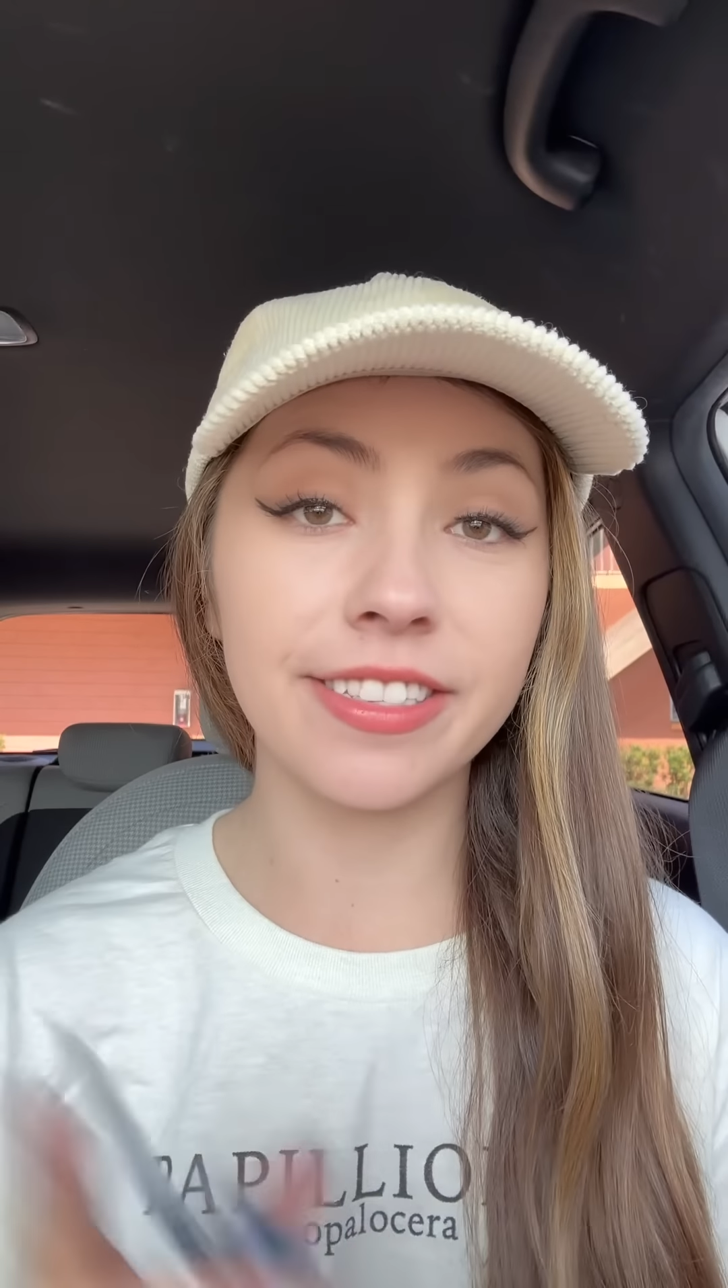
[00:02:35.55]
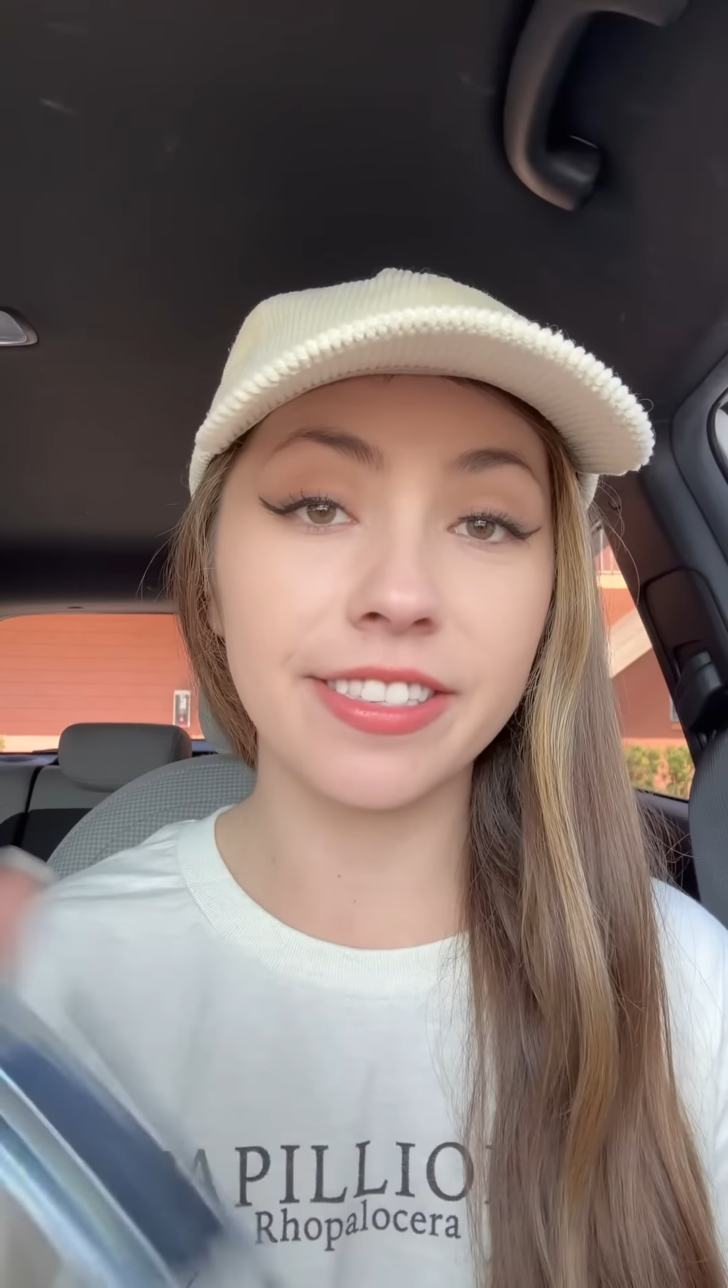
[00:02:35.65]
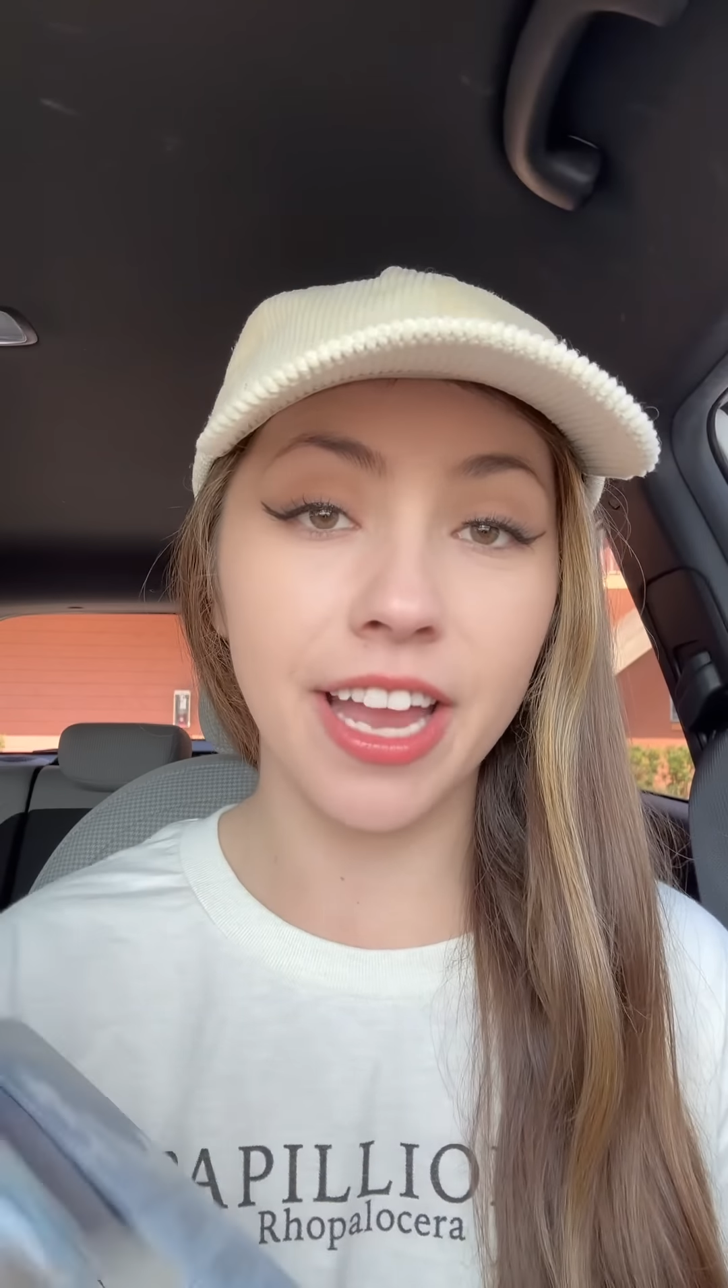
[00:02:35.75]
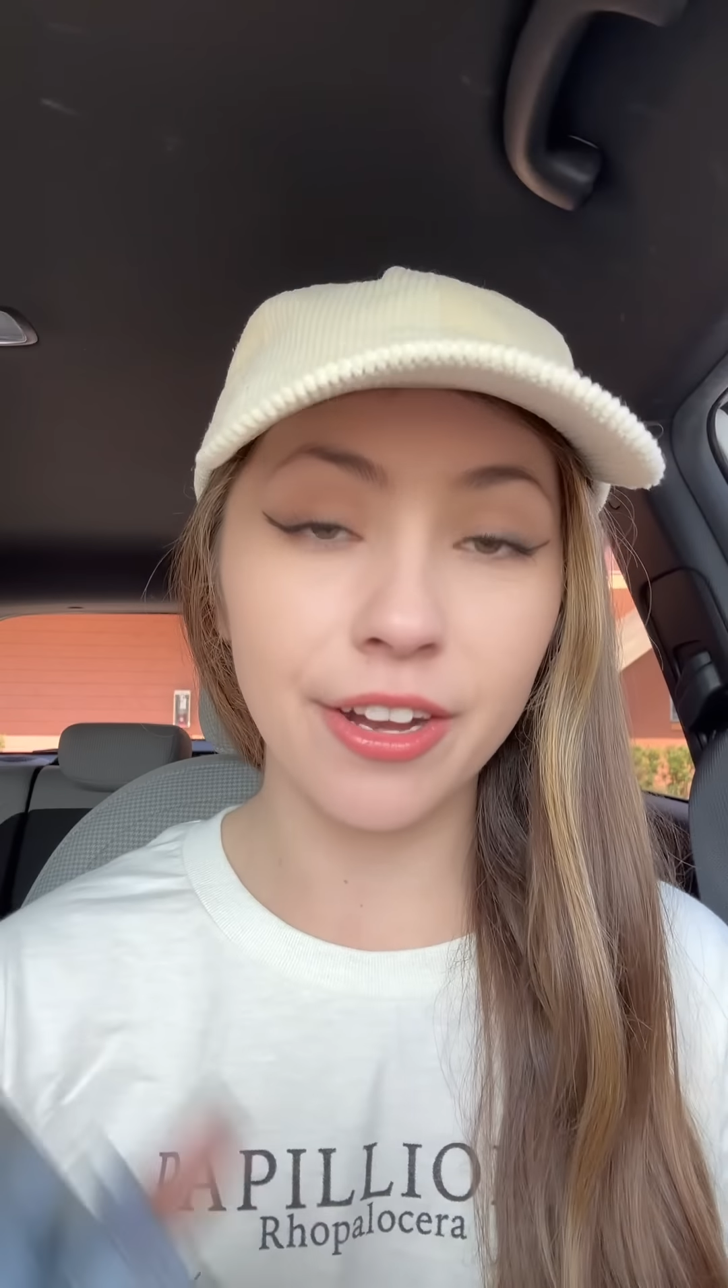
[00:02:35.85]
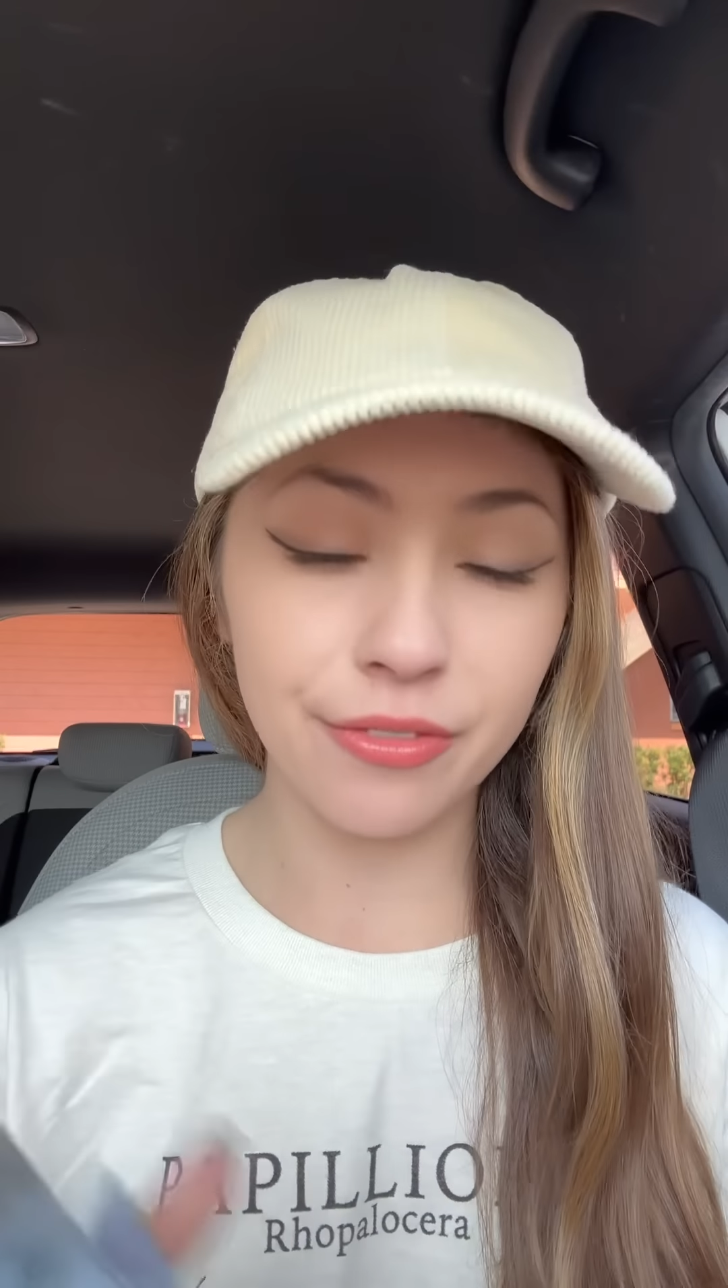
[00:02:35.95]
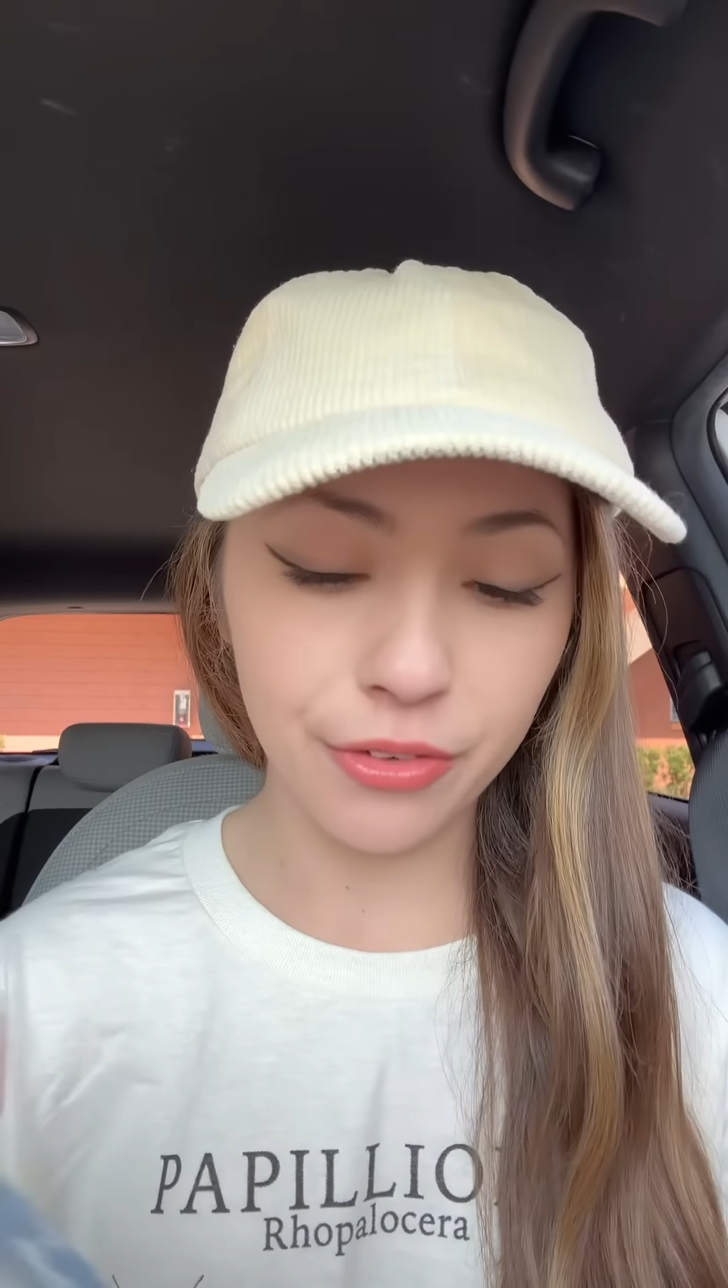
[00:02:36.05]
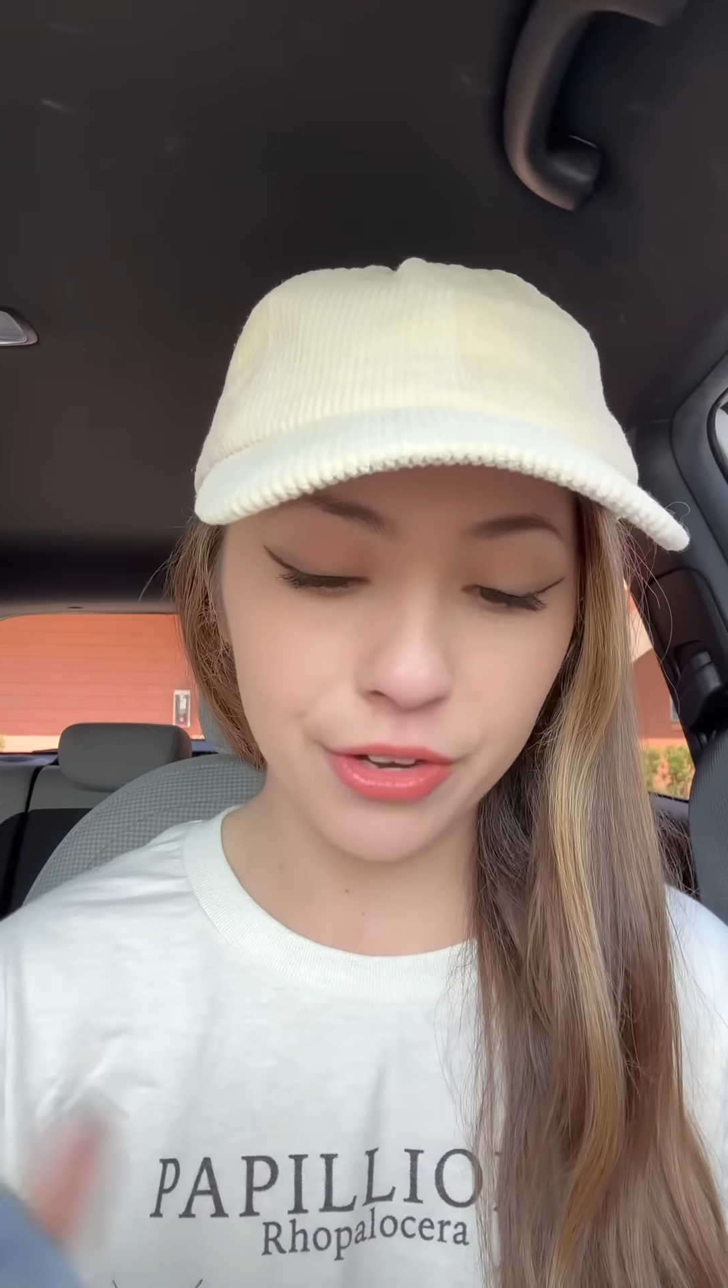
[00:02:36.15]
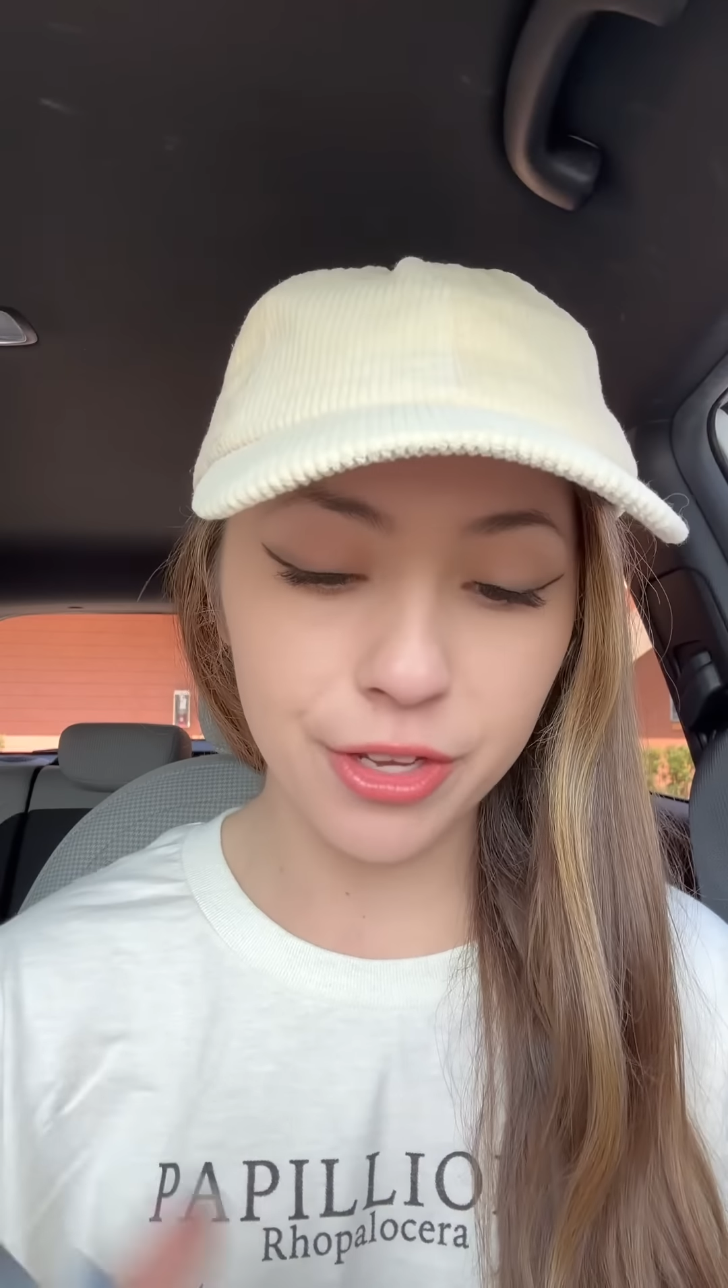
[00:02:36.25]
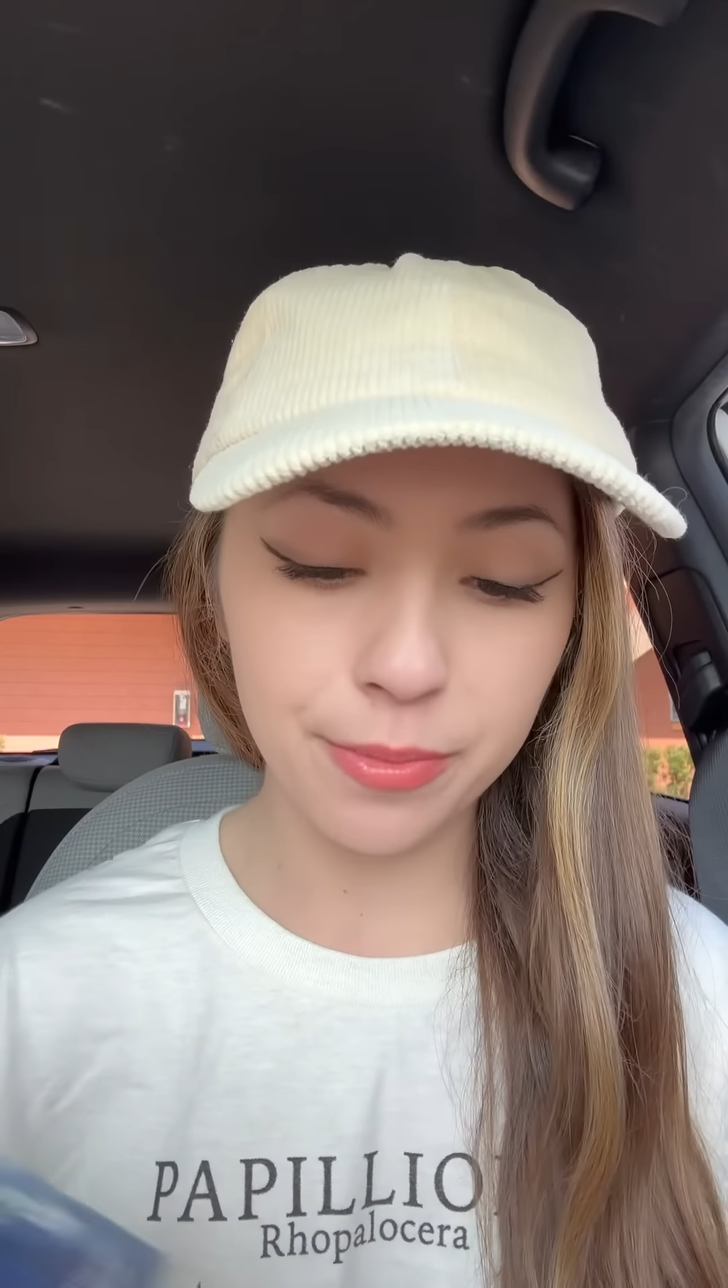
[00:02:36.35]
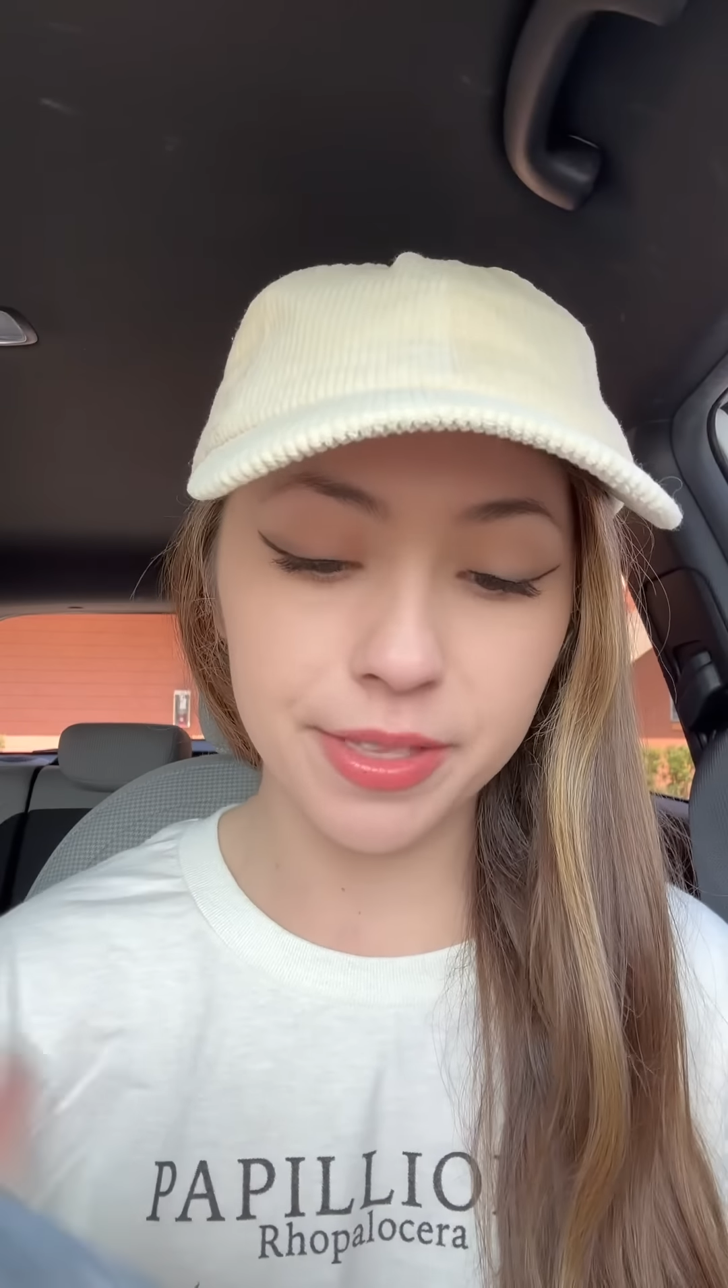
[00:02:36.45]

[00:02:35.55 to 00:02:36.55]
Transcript: desire for you,